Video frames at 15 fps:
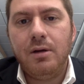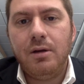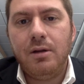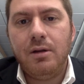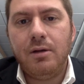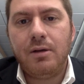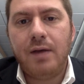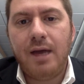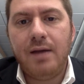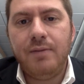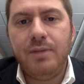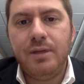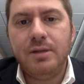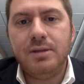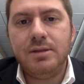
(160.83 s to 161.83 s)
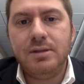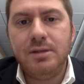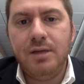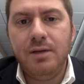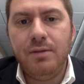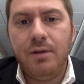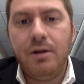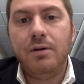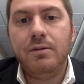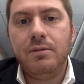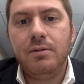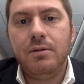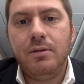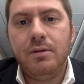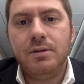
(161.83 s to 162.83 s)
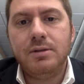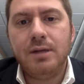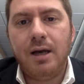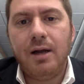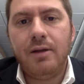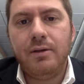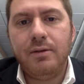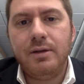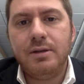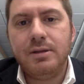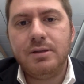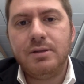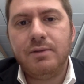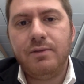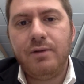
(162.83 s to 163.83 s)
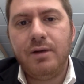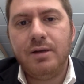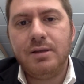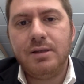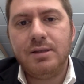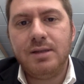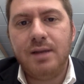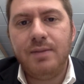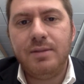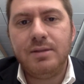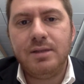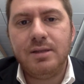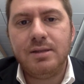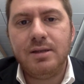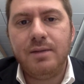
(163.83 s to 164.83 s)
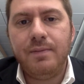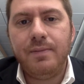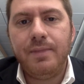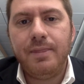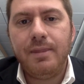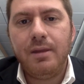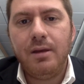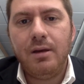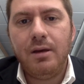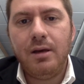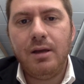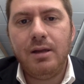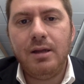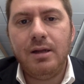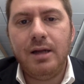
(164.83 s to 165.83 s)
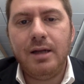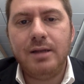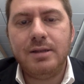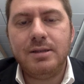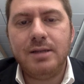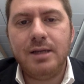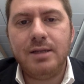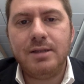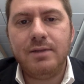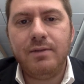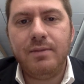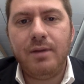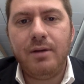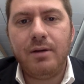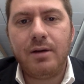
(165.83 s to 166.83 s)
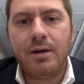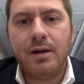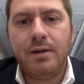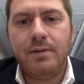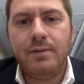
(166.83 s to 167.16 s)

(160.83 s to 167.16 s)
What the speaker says: There can be zero tolerance for anti-Semitism in the United States of America.